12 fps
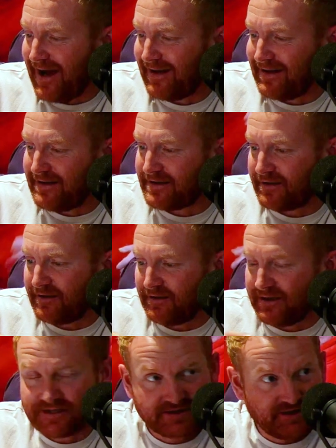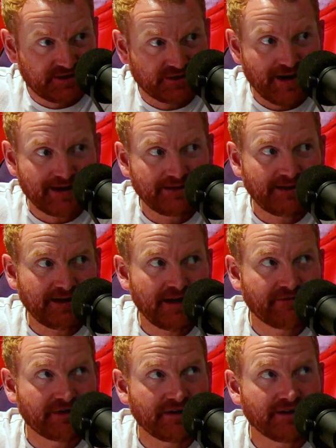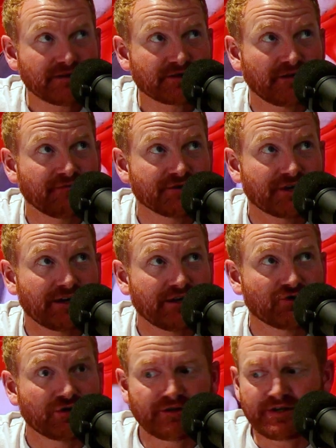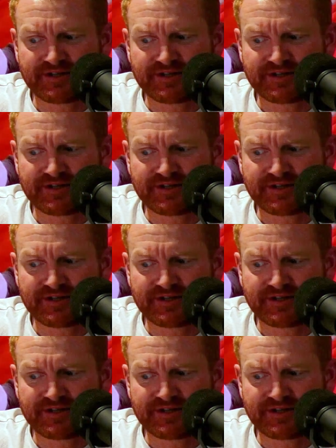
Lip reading: and listening to Andy even in this conversation,